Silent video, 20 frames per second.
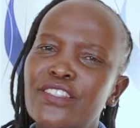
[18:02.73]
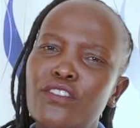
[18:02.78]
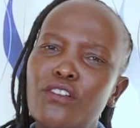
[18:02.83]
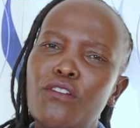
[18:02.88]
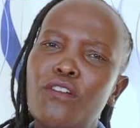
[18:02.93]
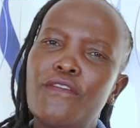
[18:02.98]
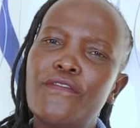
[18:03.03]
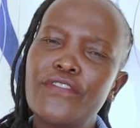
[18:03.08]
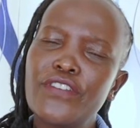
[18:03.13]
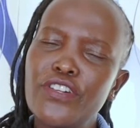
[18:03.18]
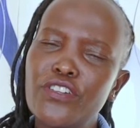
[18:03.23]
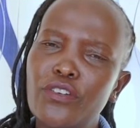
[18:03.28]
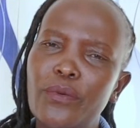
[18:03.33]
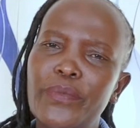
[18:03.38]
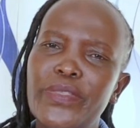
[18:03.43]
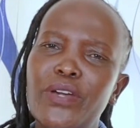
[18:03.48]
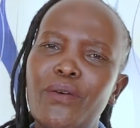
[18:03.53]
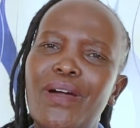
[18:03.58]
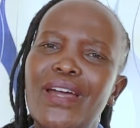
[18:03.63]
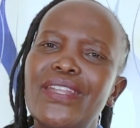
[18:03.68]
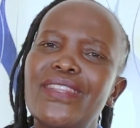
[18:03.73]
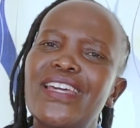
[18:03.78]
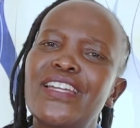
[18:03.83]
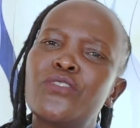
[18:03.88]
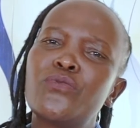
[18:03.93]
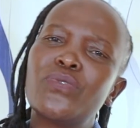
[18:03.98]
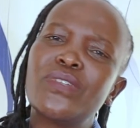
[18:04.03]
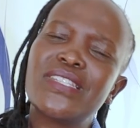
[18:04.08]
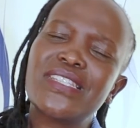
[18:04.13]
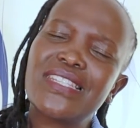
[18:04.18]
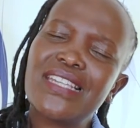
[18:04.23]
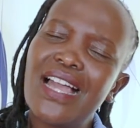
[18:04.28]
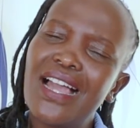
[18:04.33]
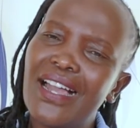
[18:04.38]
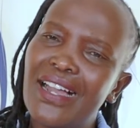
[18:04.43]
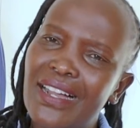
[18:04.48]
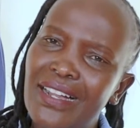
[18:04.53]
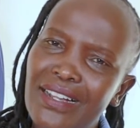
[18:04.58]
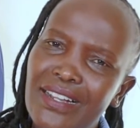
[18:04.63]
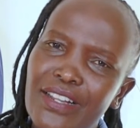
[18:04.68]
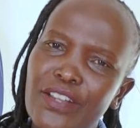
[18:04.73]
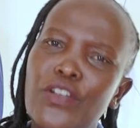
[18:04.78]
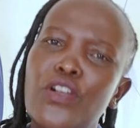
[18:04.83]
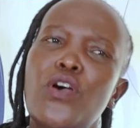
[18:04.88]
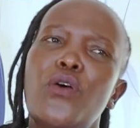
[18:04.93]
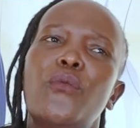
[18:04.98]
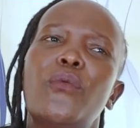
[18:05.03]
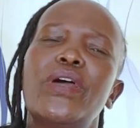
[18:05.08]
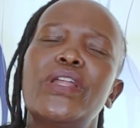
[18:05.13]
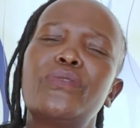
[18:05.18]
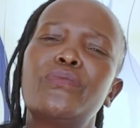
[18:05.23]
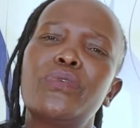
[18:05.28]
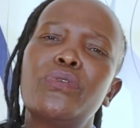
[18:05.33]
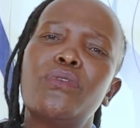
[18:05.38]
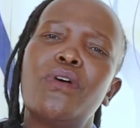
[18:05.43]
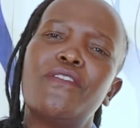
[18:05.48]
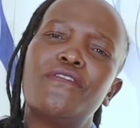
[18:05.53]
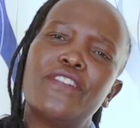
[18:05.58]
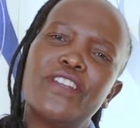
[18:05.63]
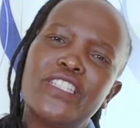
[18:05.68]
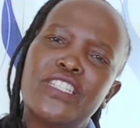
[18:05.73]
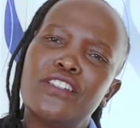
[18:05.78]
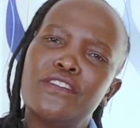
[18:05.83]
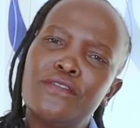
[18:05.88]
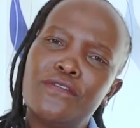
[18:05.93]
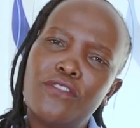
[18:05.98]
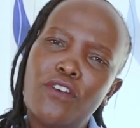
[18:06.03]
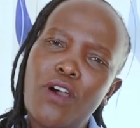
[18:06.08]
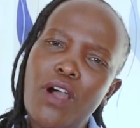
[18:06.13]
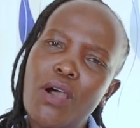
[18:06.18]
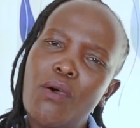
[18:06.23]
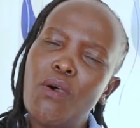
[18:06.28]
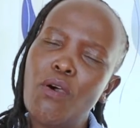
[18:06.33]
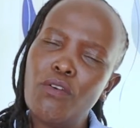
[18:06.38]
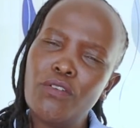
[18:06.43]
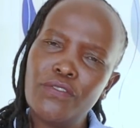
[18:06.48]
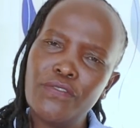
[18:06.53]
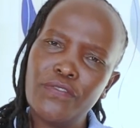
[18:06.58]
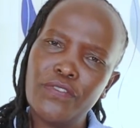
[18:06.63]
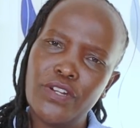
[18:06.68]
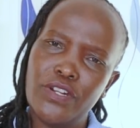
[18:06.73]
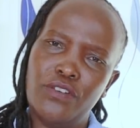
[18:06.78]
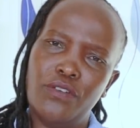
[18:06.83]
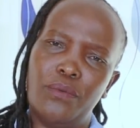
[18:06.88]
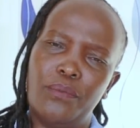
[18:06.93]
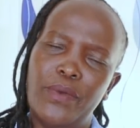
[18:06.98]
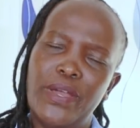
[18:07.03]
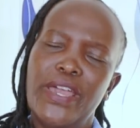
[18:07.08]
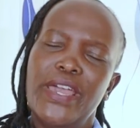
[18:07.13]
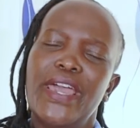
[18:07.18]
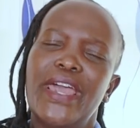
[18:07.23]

song of freedom, the one that we sang when we were fighting for our own freedom.